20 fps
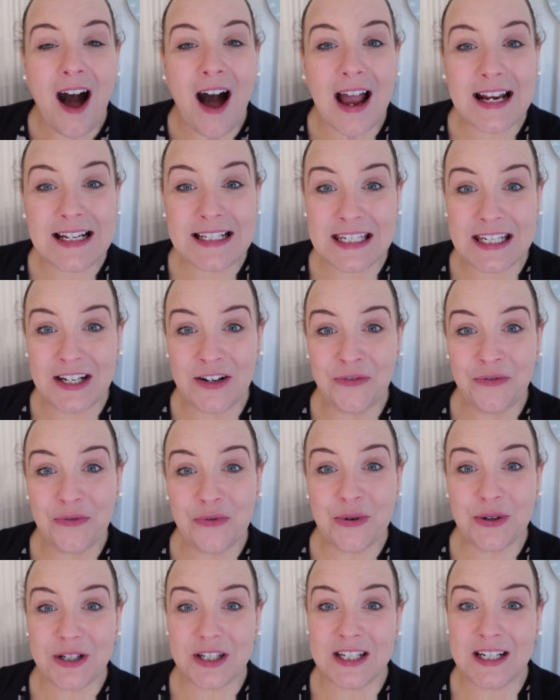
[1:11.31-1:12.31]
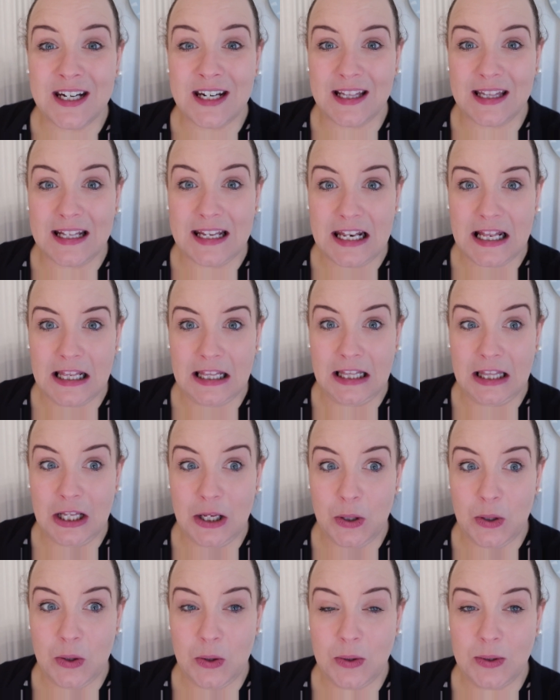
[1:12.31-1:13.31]
I did unfortunately
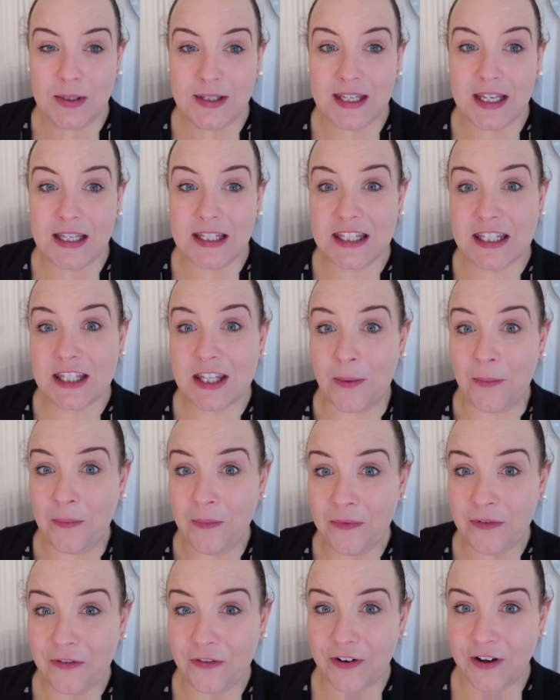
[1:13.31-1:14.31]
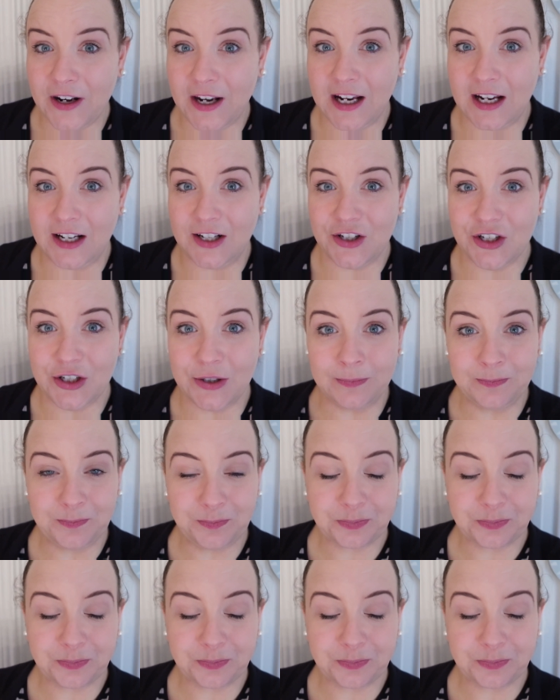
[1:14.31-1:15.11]
lose some footage